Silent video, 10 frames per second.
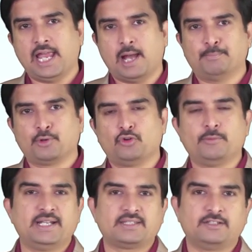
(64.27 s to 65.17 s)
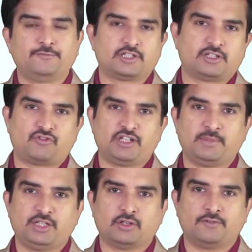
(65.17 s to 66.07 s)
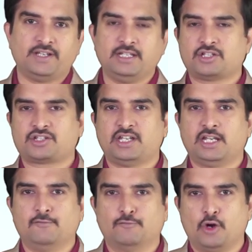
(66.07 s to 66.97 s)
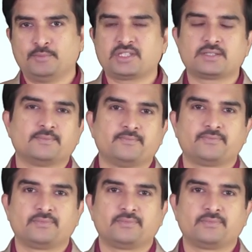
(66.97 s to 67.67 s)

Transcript: A approved medicine for the treatment of intestinal worms.